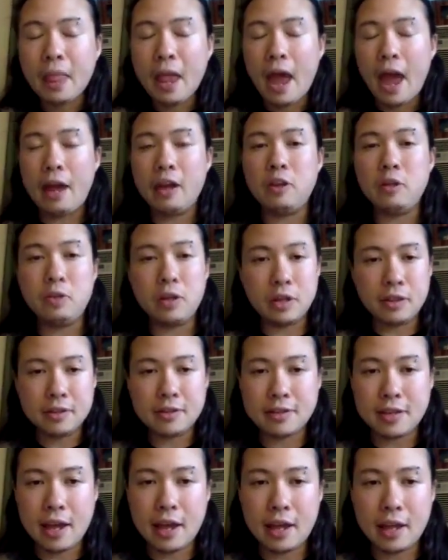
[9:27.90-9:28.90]
and you didn't
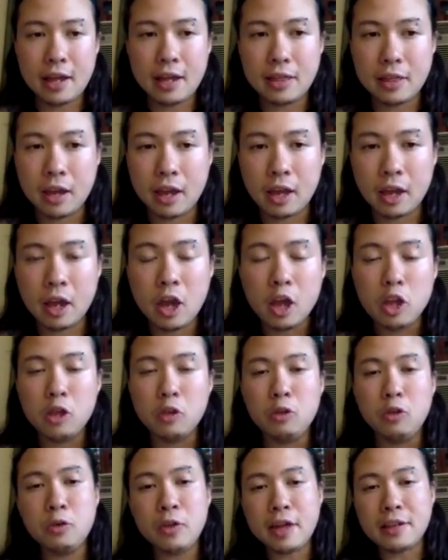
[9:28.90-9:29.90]
say anything.
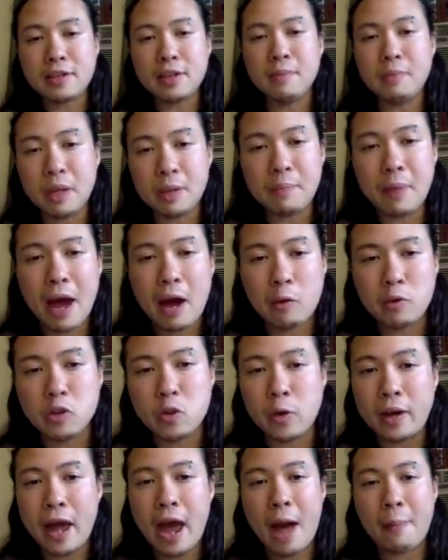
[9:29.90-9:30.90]
You knew that something bad was
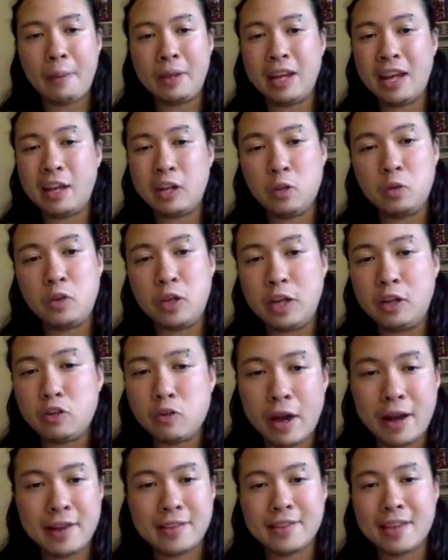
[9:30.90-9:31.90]
going to happen and you did
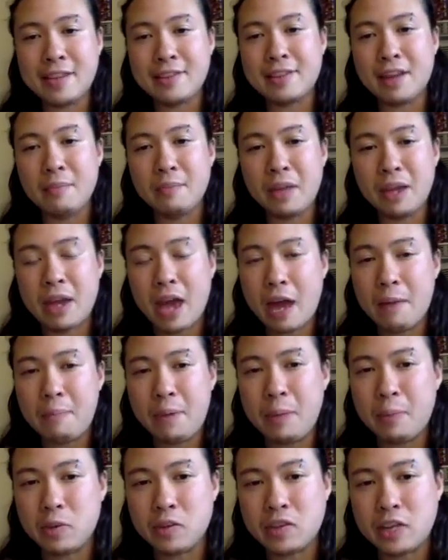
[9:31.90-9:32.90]
try to say something and
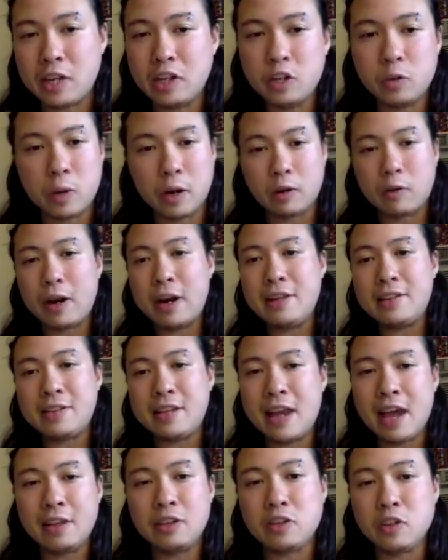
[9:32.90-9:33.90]
people said you were
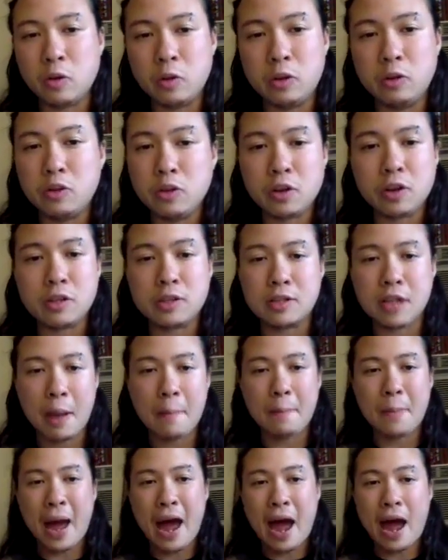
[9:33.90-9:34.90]
crazy, and so you took a
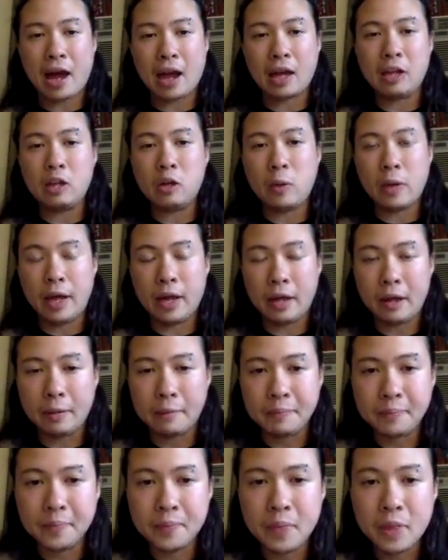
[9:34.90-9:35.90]
step back and you hid.
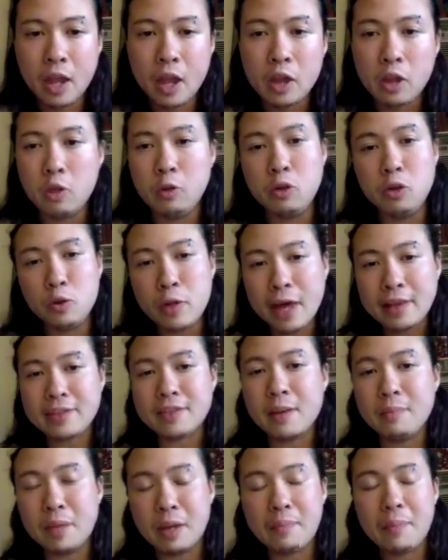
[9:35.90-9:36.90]
You knew that
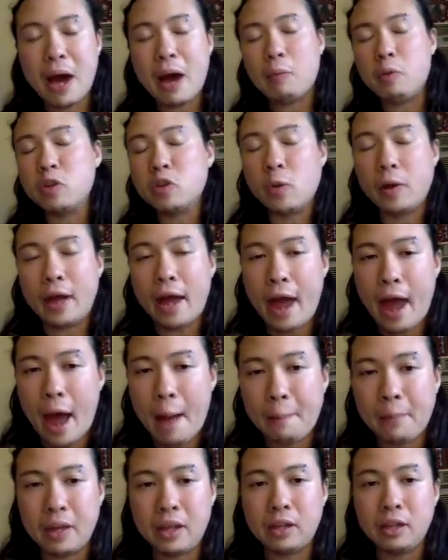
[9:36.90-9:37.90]
something bad was going to
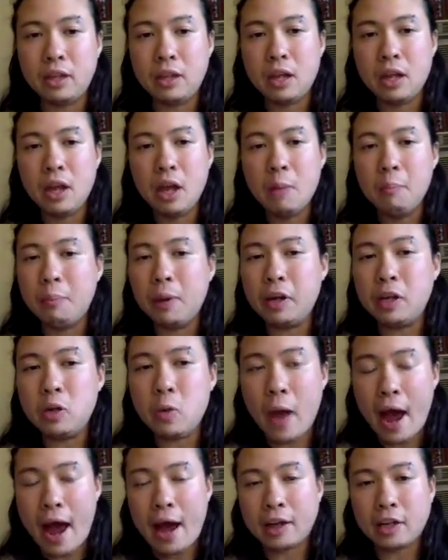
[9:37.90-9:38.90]
happen, but
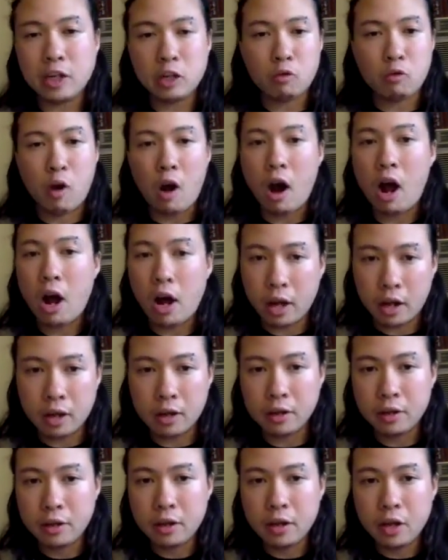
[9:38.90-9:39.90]
you acted wrong.
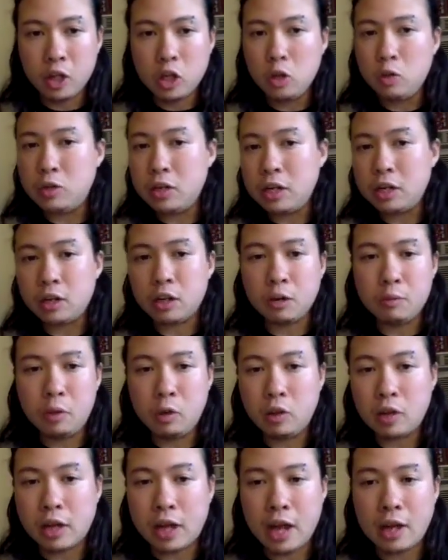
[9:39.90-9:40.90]
You didn't
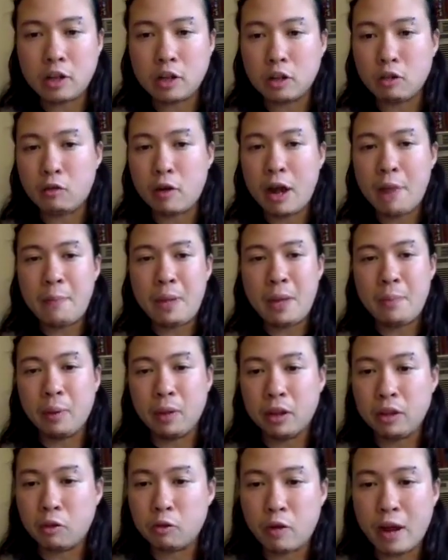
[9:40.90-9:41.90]
communicate to the right
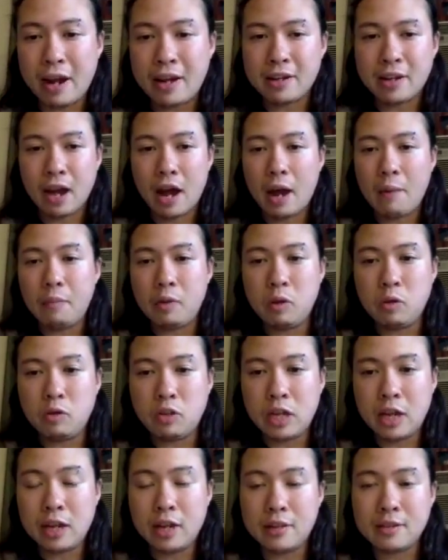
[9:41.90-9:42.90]
people at the right time. You
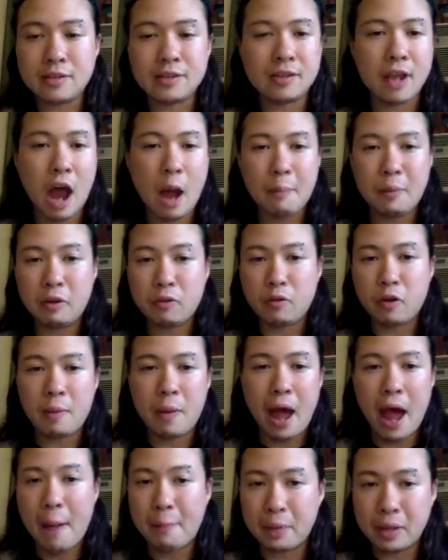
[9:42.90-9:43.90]
didn't stop it from
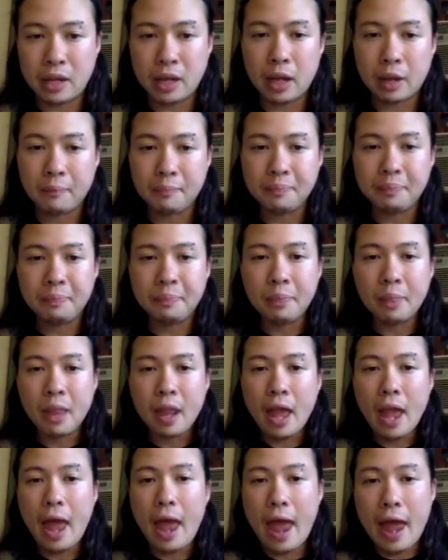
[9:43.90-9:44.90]
happening.
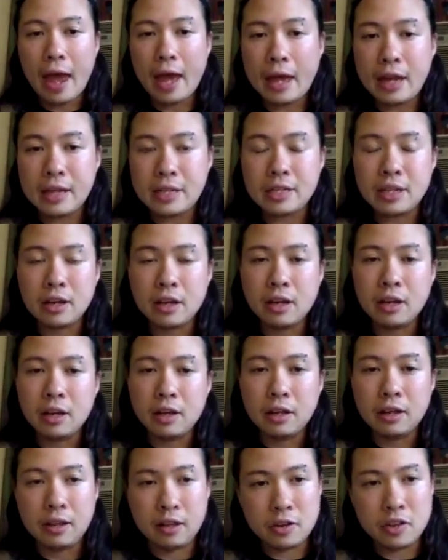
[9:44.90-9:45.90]
And
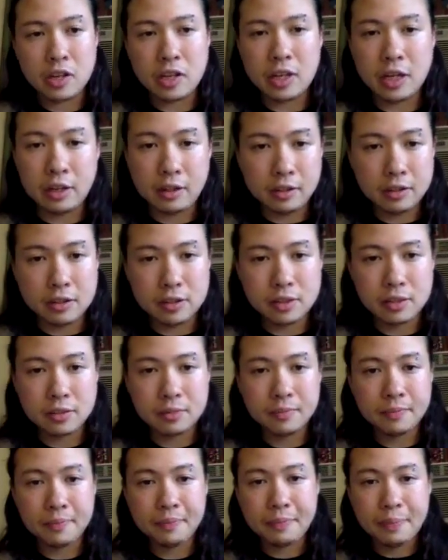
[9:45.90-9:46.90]
there's guilt.
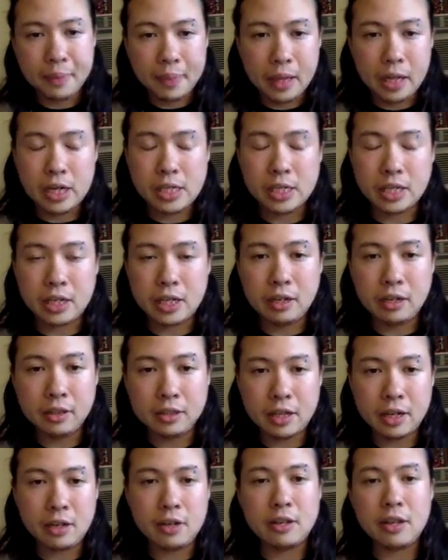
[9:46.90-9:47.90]
There's a
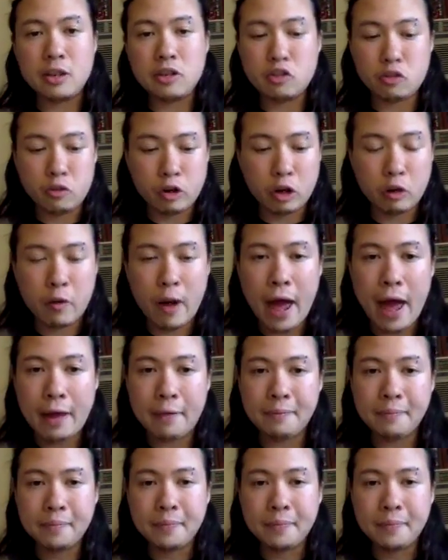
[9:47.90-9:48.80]
guilt there. There's a regret.